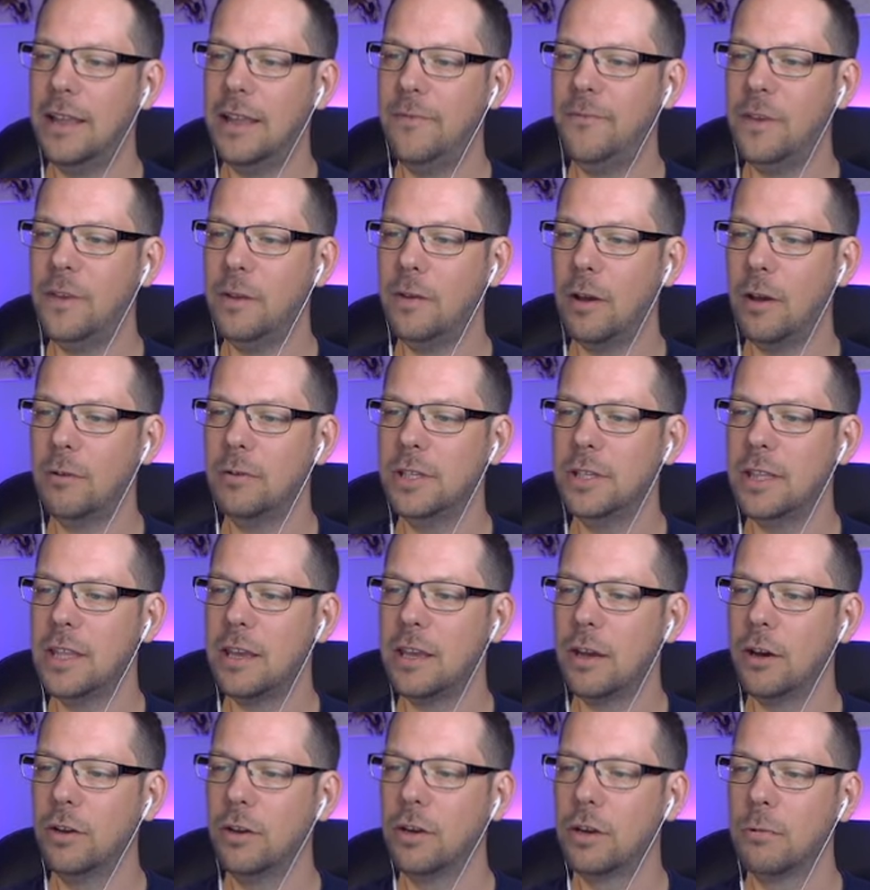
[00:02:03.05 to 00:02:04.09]
If you go to
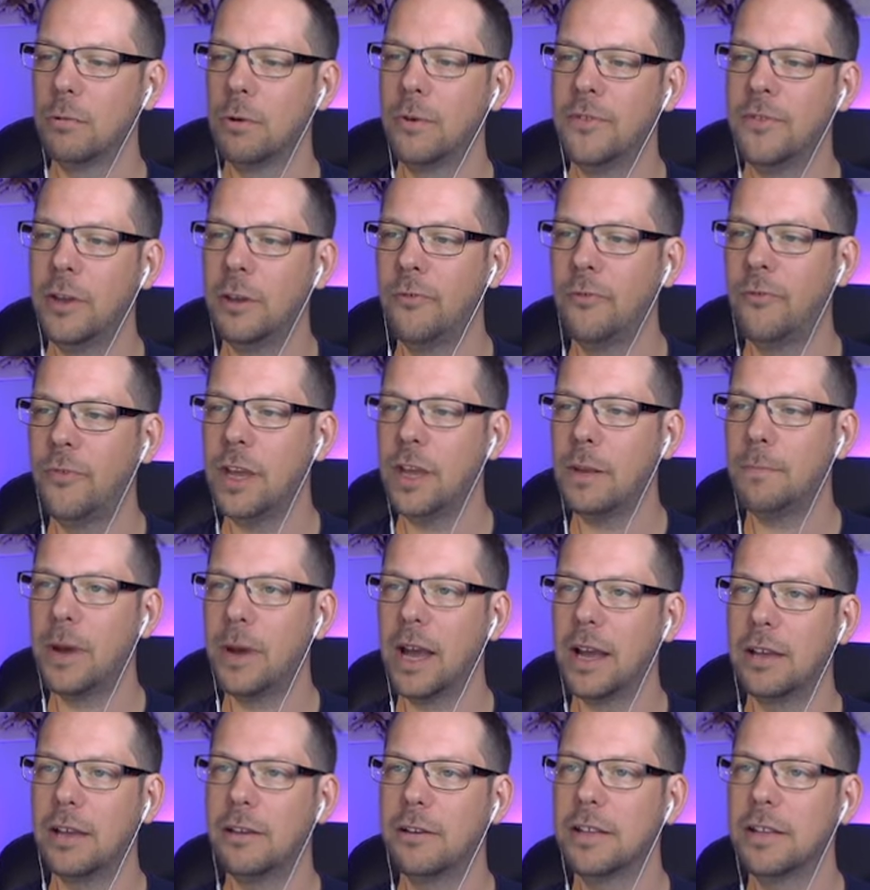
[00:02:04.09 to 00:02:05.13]
the under review
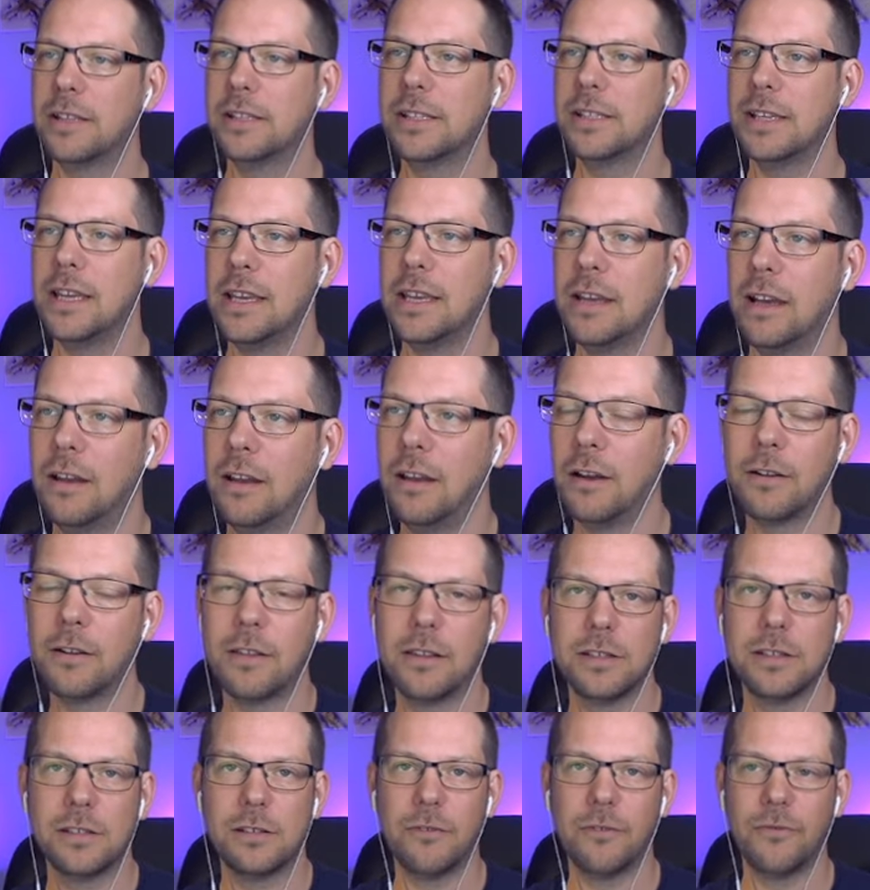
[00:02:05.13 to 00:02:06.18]
feedback, you can see a lot
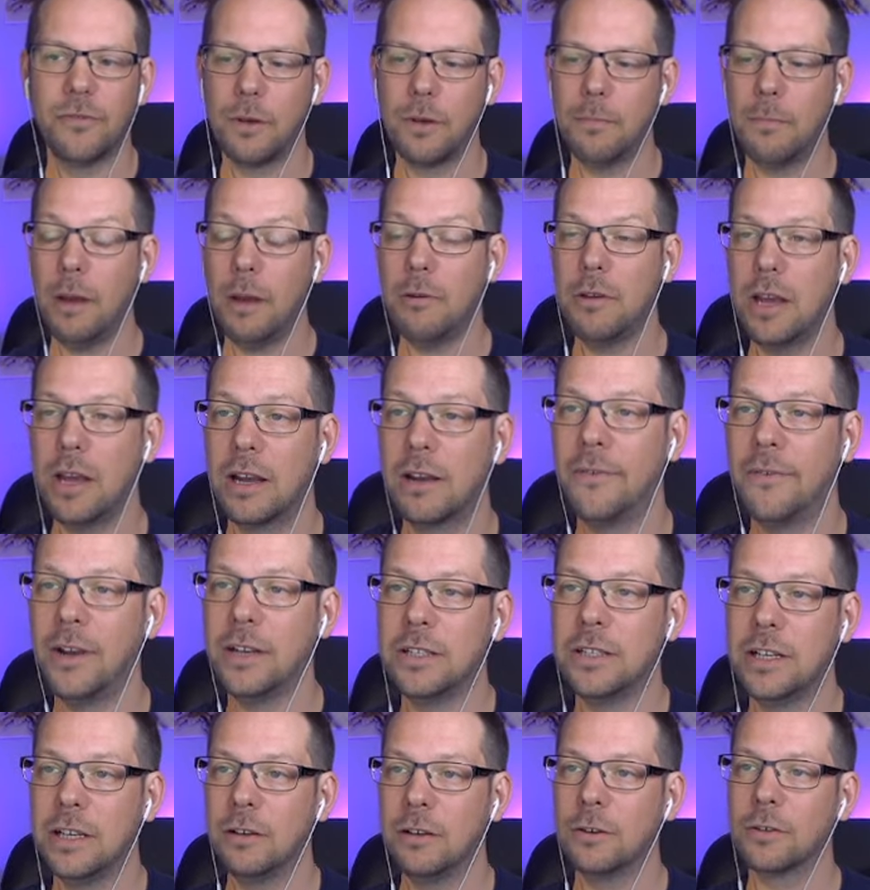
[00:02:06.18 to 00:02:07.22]
of the stuff that Mojang have
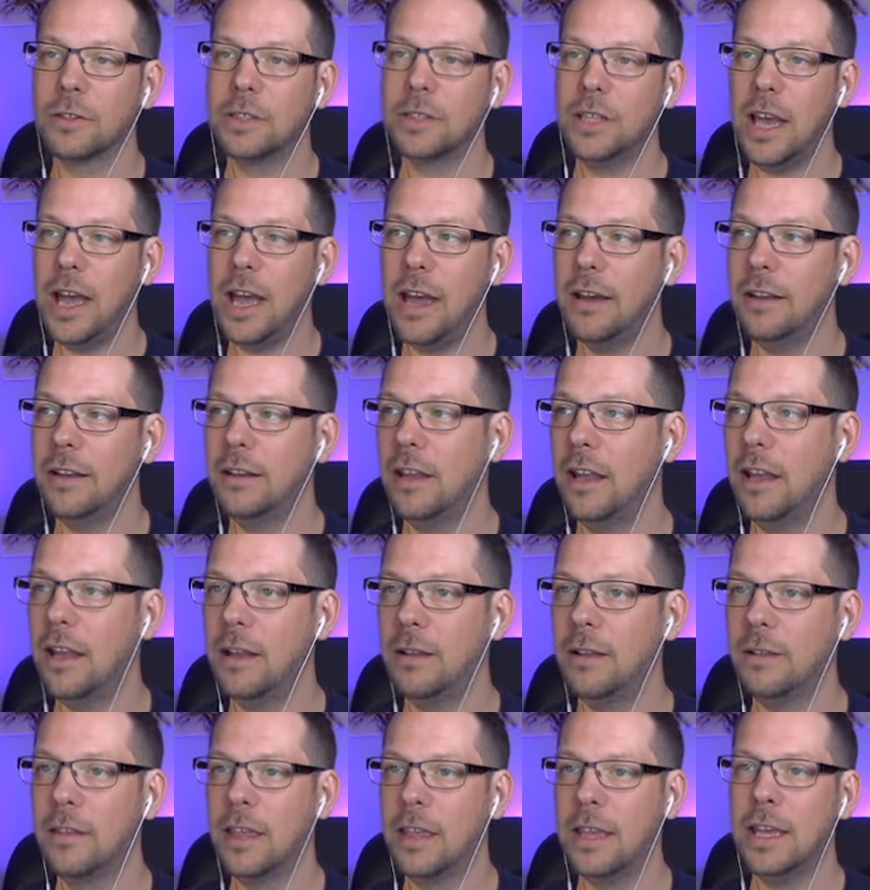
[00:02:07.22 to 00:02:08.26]
actually looked at and
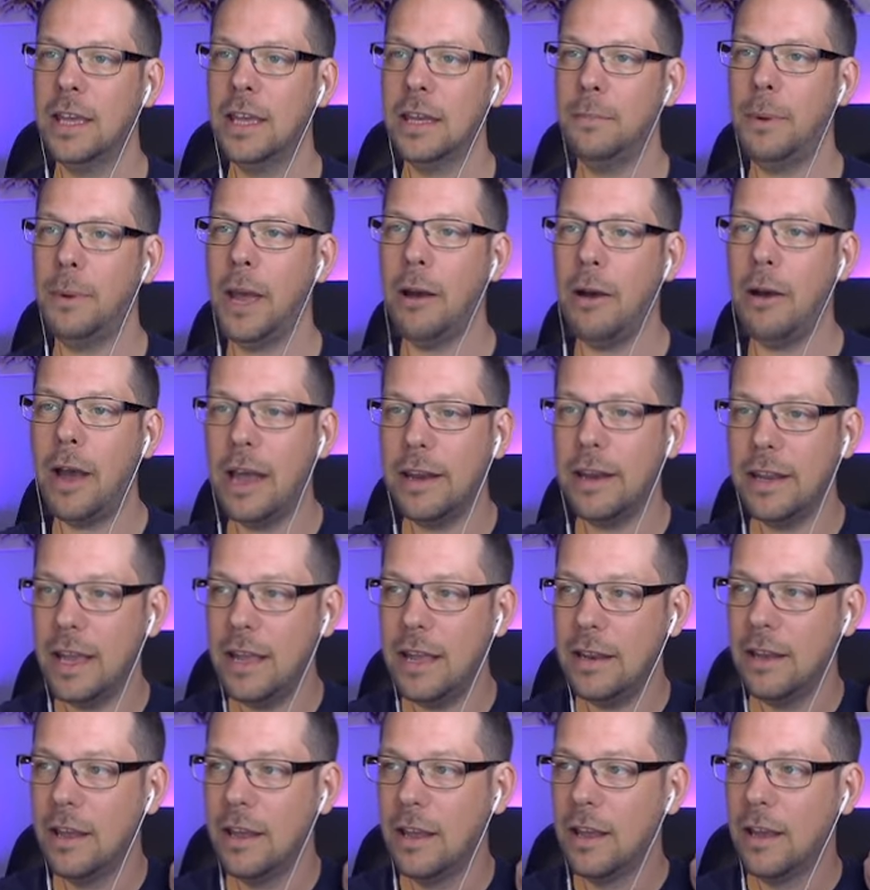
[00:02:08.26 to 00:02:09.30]
they're thinking about
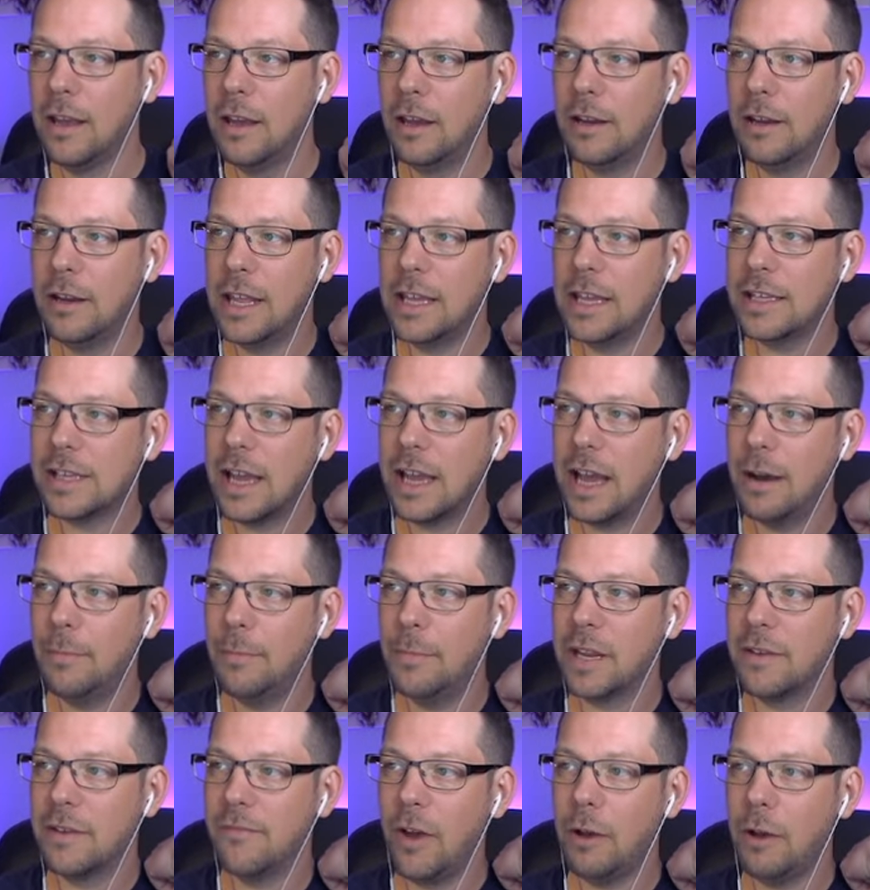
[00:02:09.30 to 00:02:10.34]
adding, and these are how
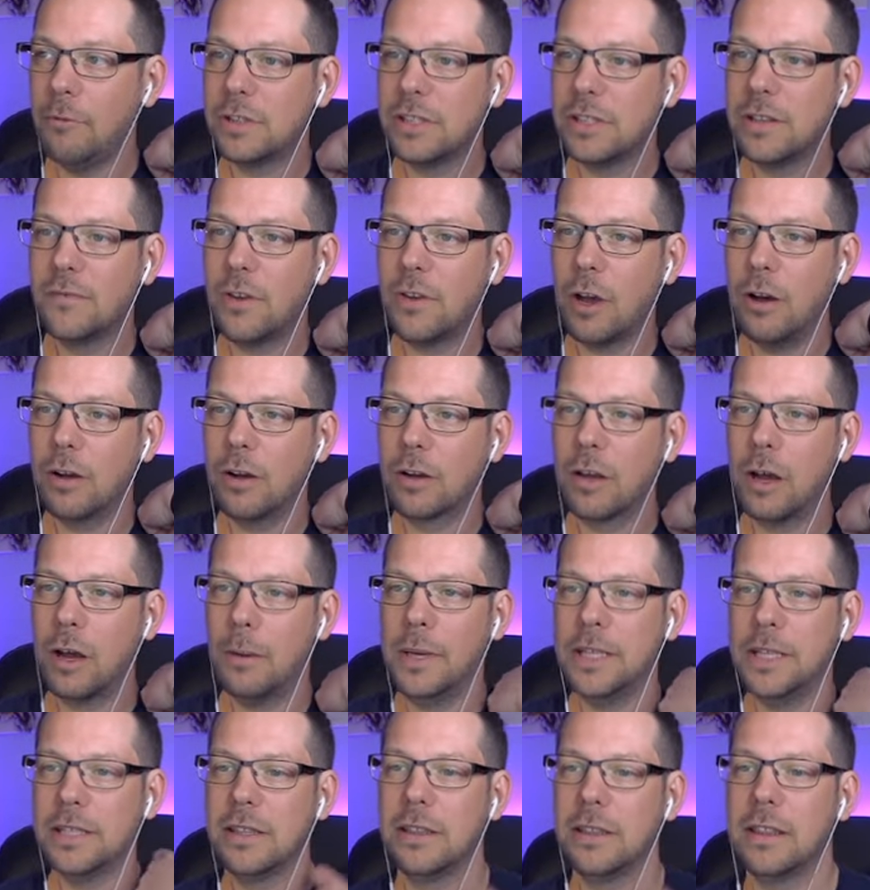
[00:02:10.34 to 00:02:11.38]
many votes they've got and
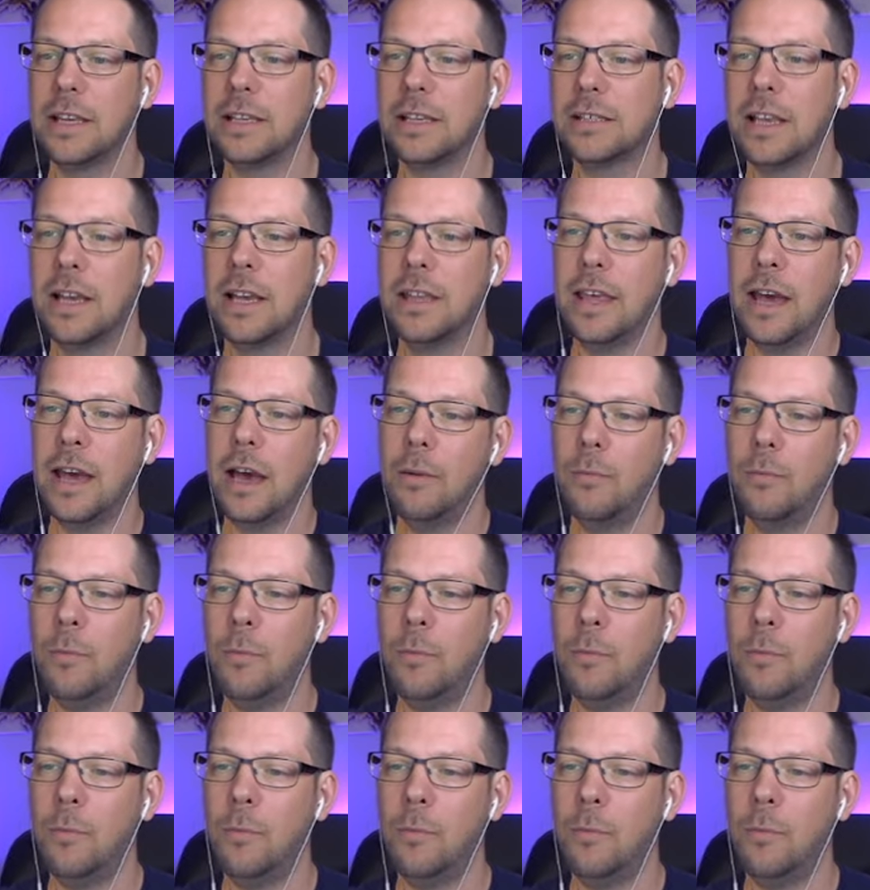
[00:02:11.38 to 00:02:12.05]
comments and things like that.